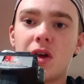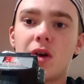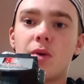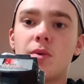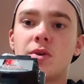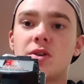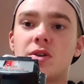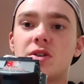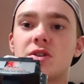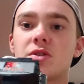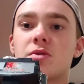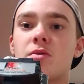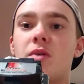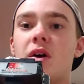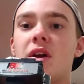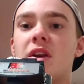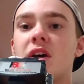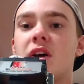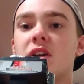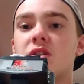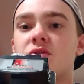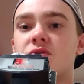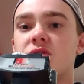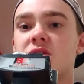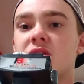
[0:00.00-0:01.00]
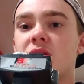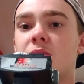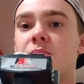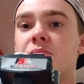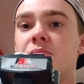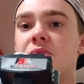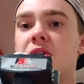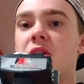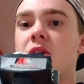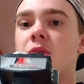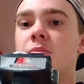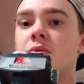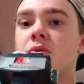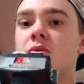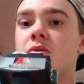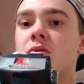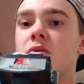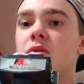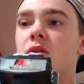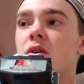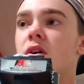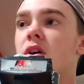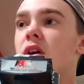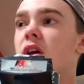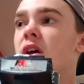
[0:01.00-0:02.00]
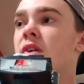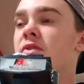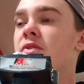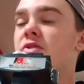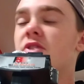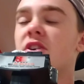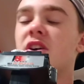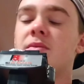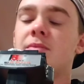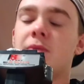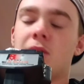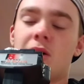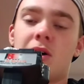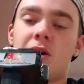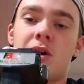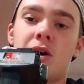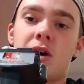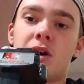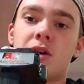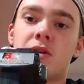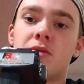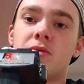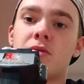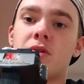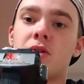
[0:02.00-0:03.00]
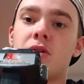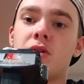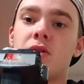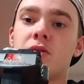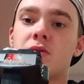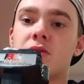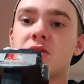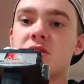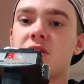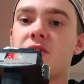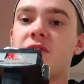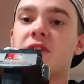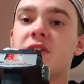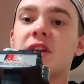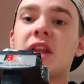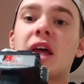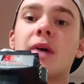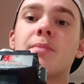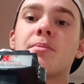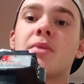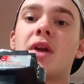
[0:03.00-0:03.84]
which is quite nice for some people if you're going to be on road or stuff like that.